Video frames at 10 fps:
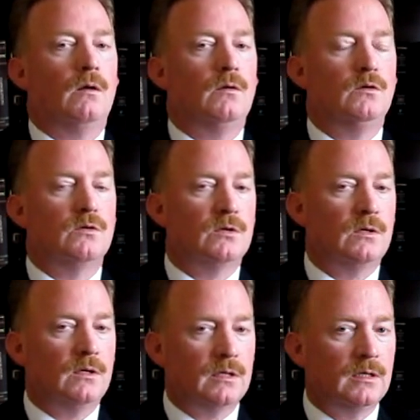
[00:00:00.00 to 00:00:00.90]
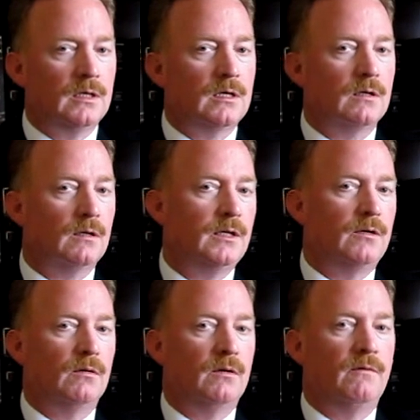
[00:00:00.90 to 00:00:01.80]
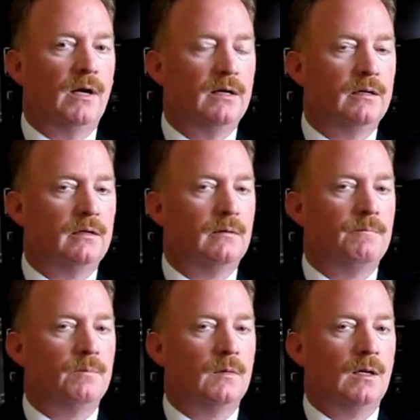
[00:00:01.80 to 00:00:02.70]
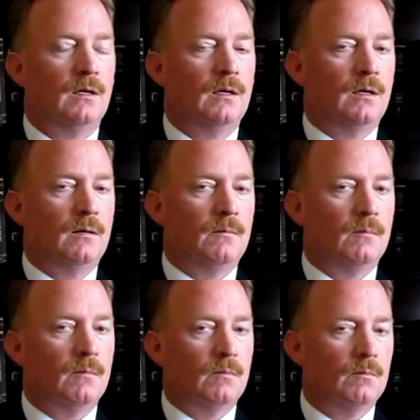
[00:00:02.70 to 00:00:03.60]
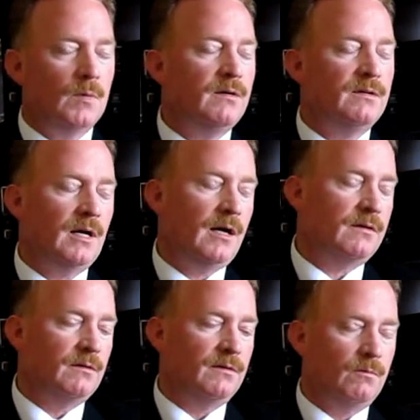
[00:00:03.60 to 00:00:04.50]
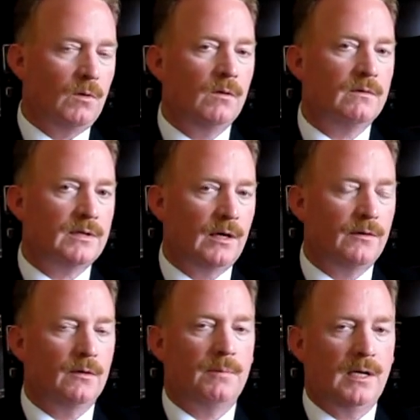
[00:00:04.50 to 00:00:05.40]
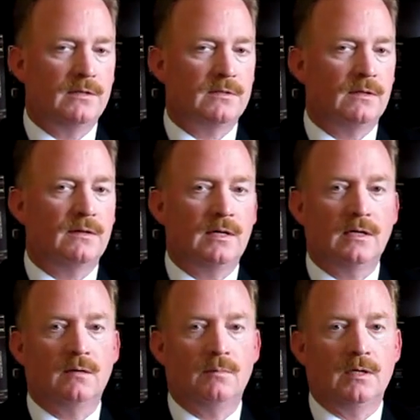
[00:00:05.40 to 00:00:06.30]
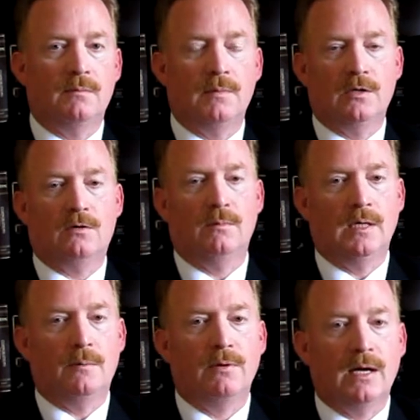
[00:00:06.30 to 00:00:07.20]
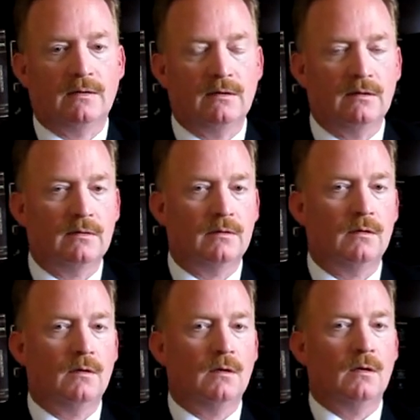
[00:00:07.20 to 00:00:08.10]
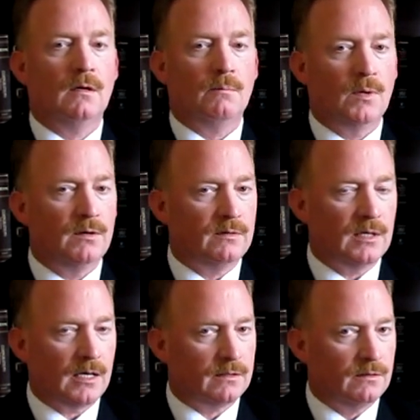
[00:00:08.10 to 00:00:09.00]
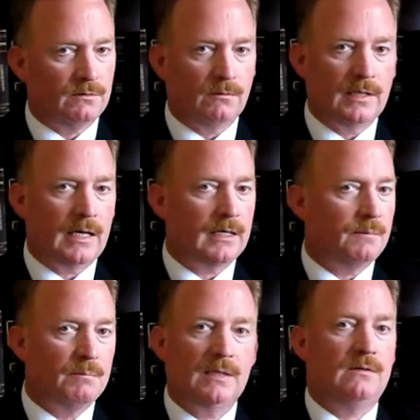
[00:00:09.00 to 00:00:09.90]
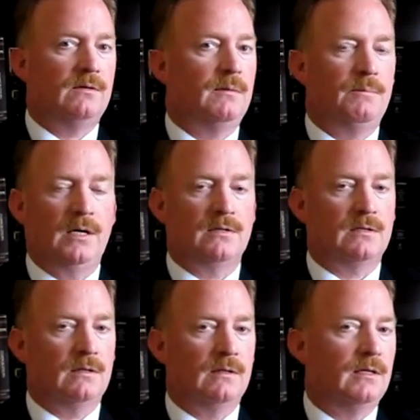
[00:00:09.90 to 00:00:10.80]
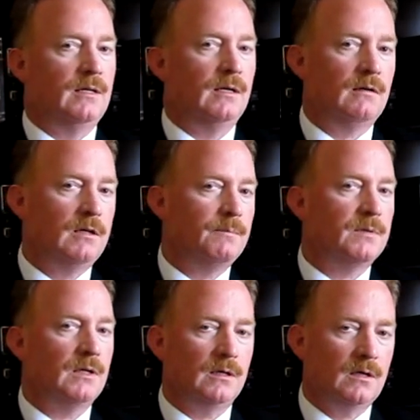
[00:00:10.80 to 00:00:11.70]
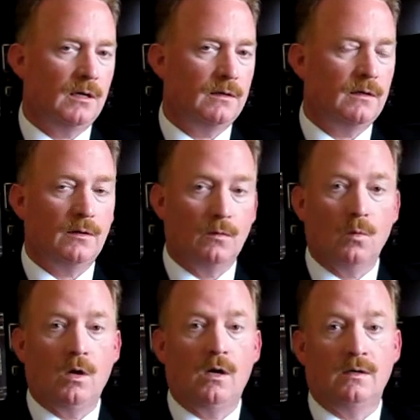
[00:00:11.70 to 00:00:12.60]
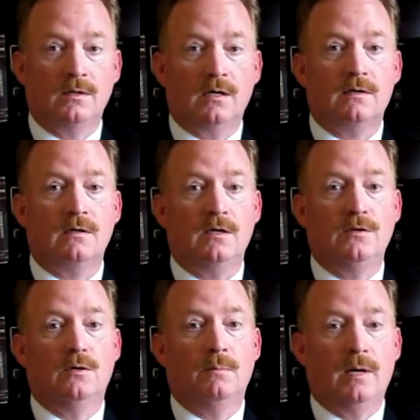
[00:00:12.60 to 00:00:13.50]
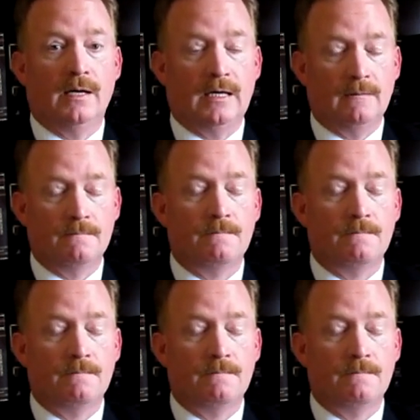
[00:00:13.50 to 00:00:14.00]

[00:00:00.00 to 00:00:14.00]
you should seek legal advice. Most doctors won't tell their patients they committed medical malpractice. Most doctors will not admit to the patient that they clipped and cut the wrong duct in your body.